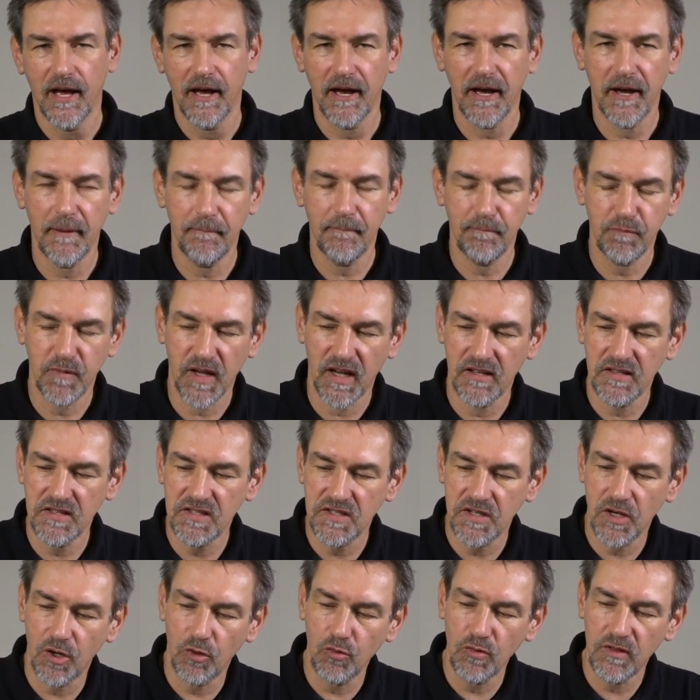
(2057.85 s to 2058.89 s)
And
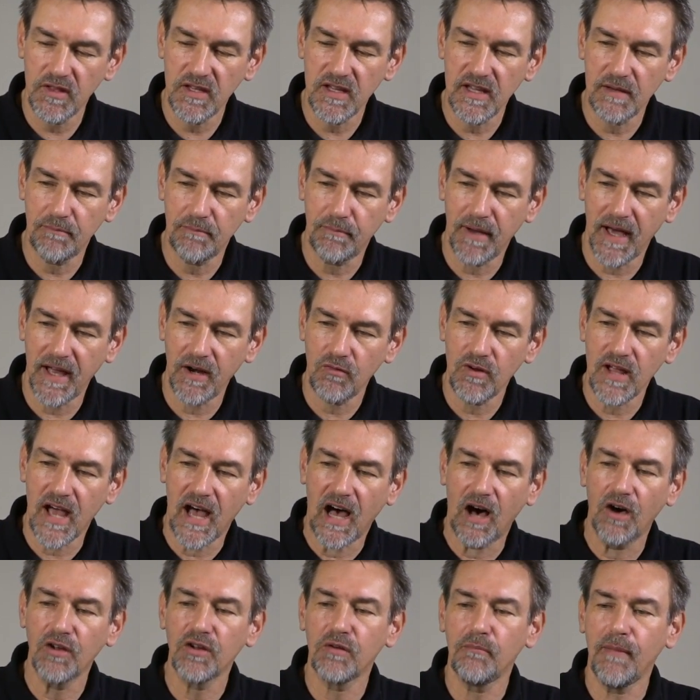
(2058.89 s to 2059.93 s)
so the battery
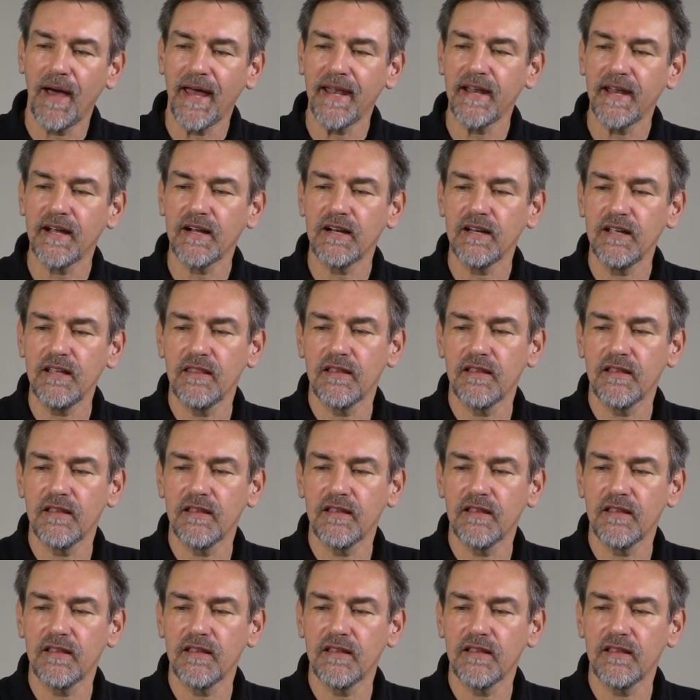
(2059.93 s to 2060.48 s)
automatically,